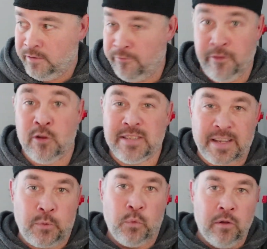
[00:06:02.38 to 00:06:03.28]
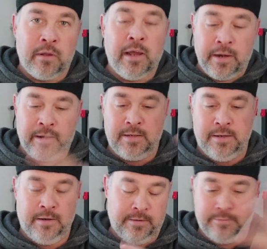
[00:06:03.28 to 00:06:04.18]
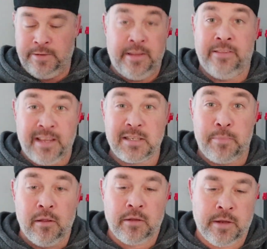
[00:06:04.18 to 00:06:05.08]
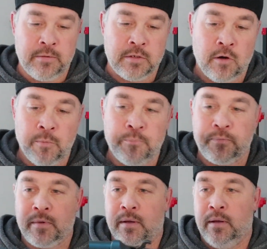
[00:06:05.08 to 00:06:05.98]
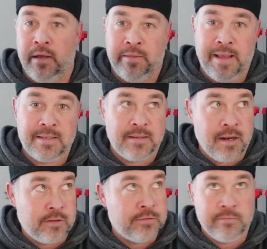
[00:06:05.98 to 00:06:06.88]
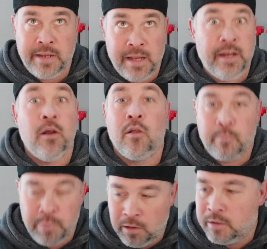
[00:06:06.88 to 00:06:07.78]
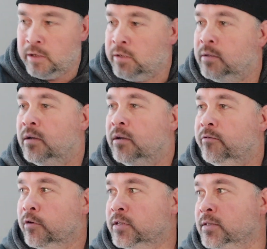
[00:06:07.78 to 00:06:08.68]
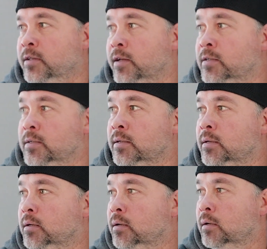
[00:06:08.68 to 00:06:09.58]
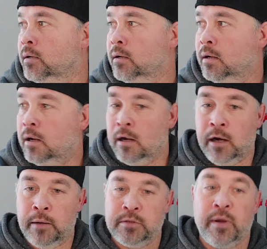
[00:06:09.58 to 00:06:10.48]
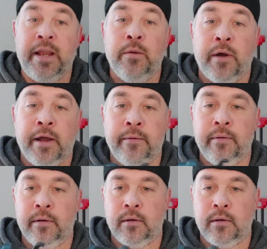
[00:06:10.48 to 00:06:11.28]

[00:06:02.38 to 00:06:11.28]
feels like a real gun, and that's a pellet gun. So, and that's $180 pellet gun versus this. So anyway,